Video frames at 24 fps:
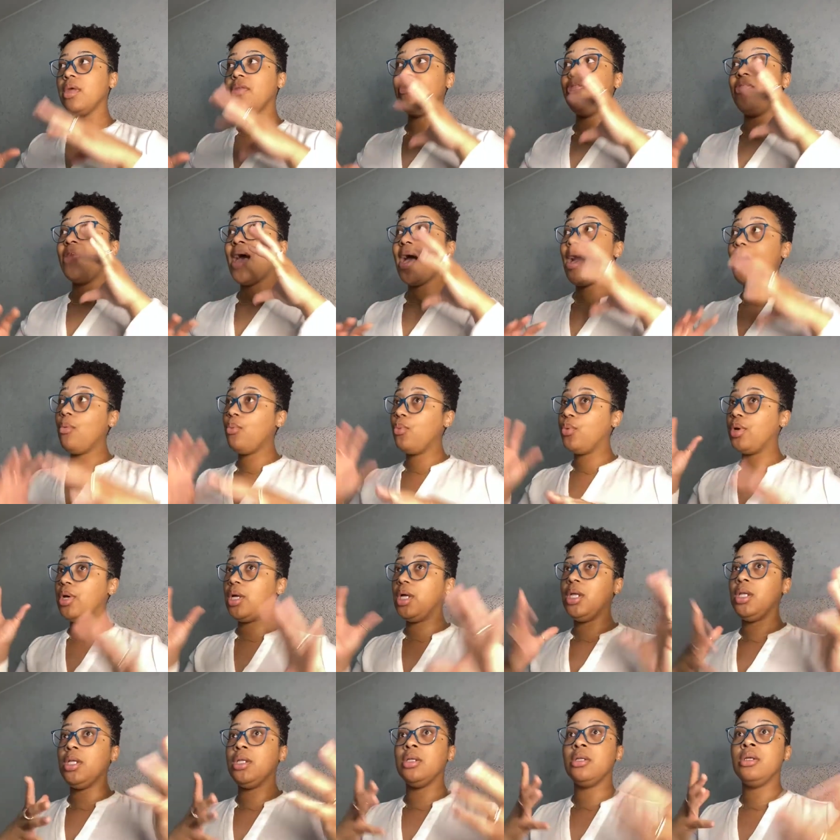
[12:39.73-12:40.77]
that
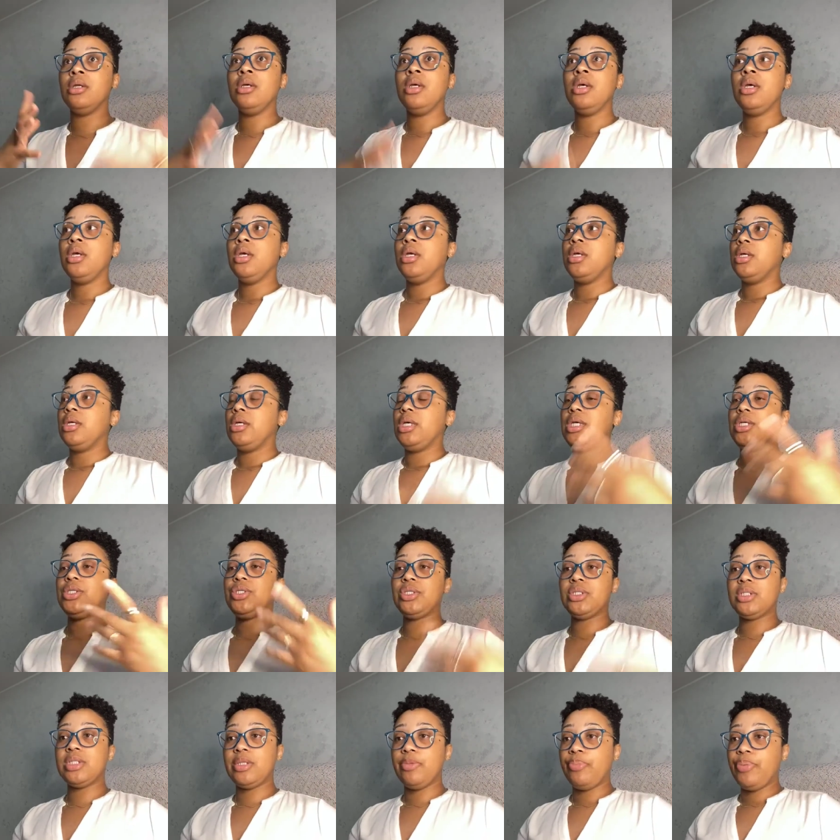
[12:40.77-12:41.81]
one, it
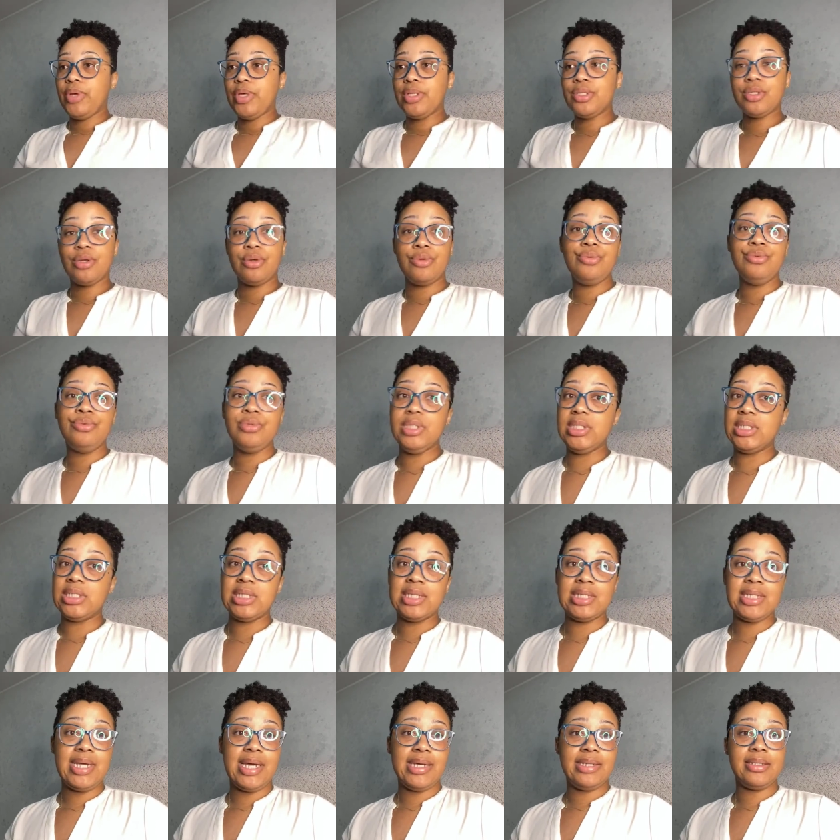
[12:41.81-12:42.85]
just depends on who needs
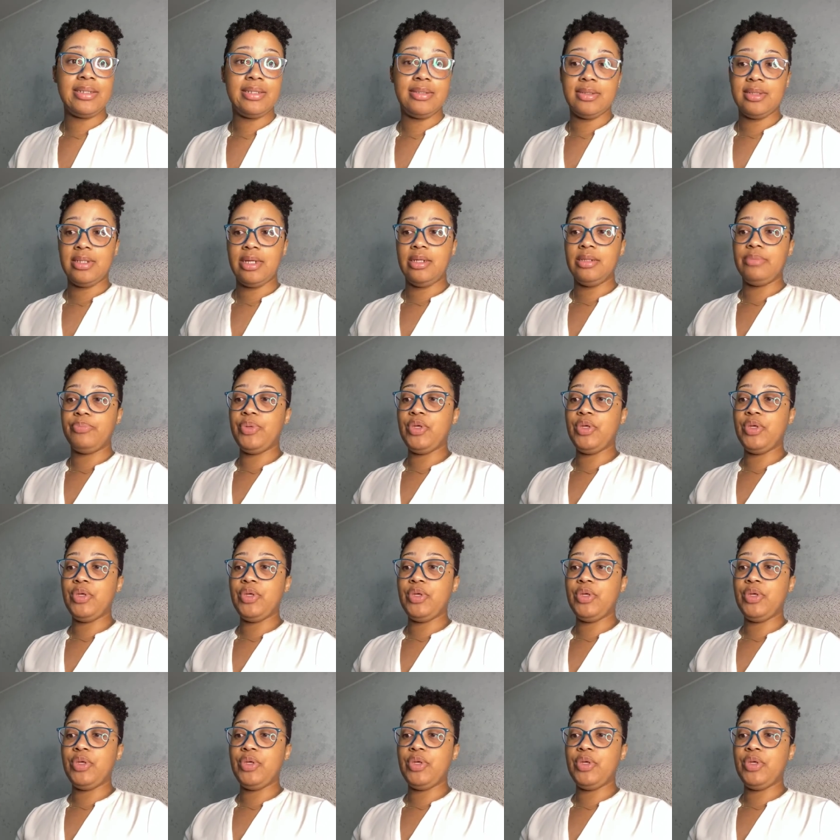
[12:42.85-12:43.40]
their taxes done.